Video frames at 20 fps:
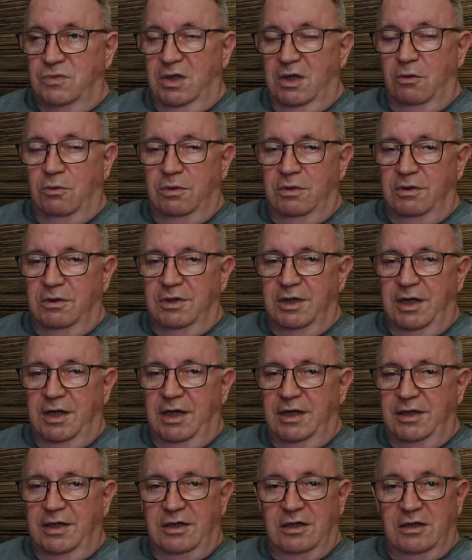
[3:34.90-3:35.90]
It will get
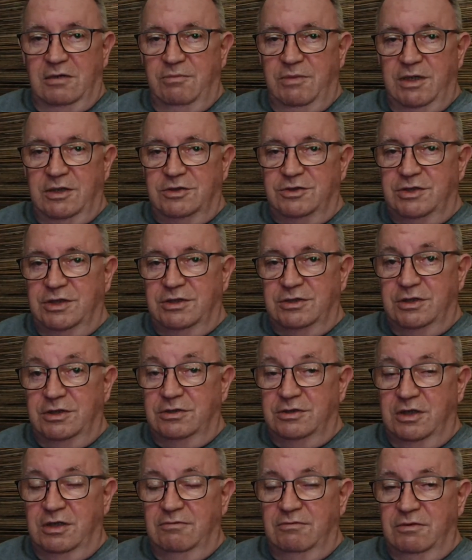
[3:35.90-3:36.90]
down into the
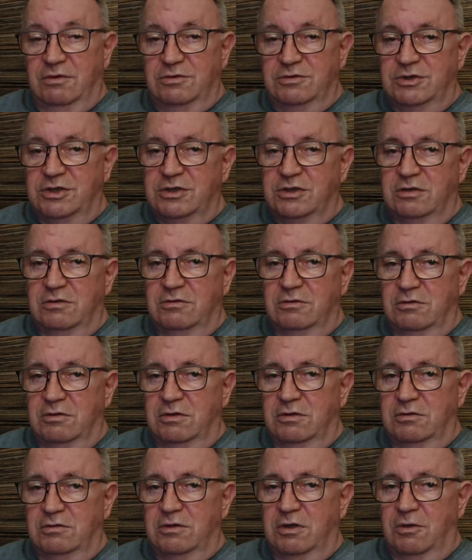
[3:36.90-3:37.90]
mid-60s, even just a
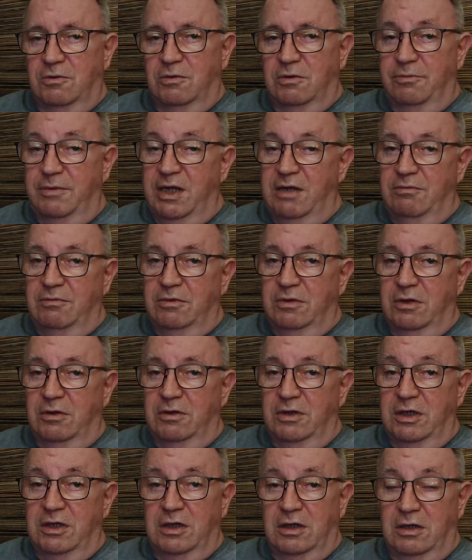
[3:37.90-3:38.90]
little lower, maybe
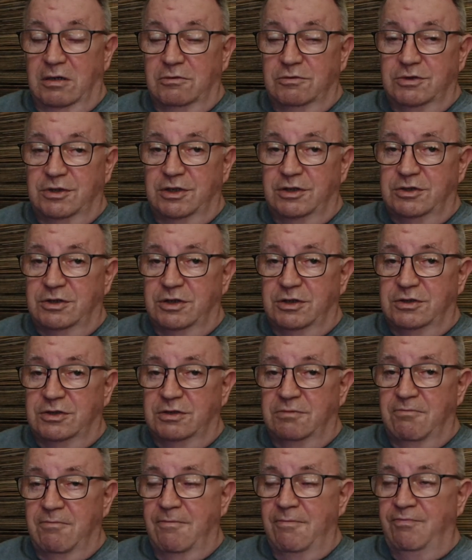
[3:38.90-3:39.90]
even in the low
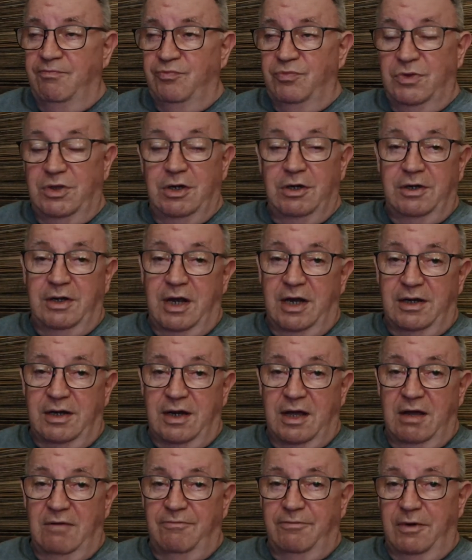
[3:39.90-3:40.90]
60s during that
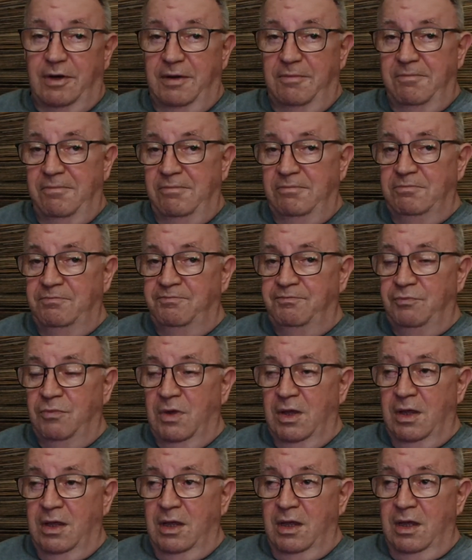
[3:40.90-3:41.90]
time frame.
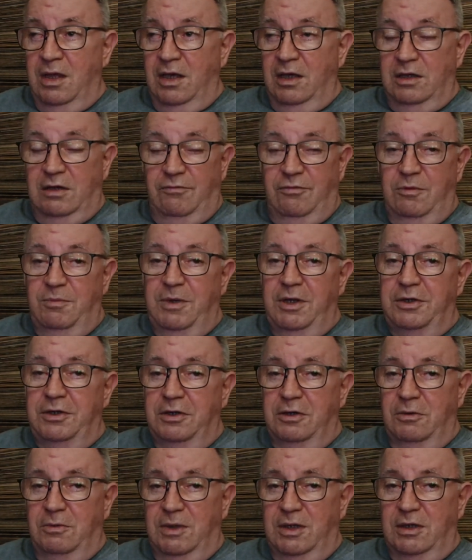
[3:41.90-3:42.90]
And if you've been
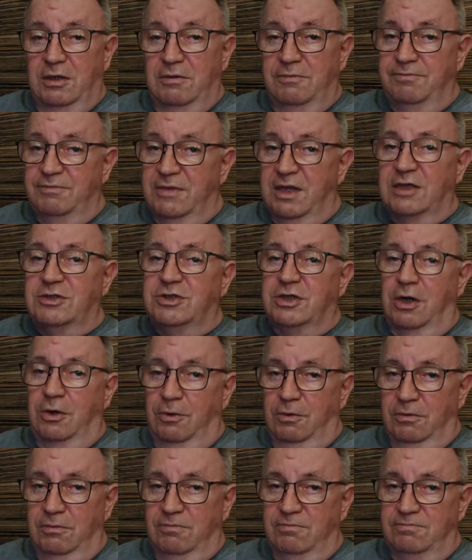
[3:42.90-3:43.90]
here a while, that's
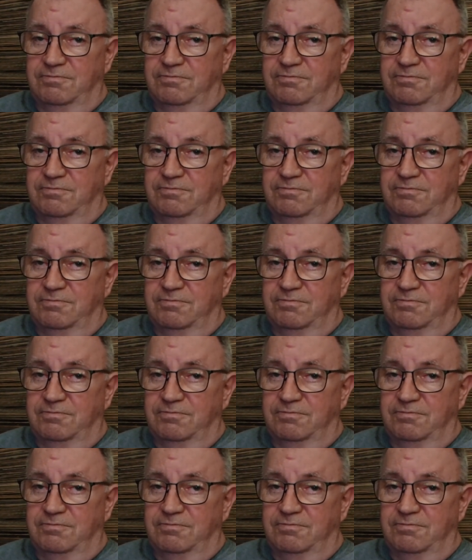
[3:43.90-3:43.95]
cold.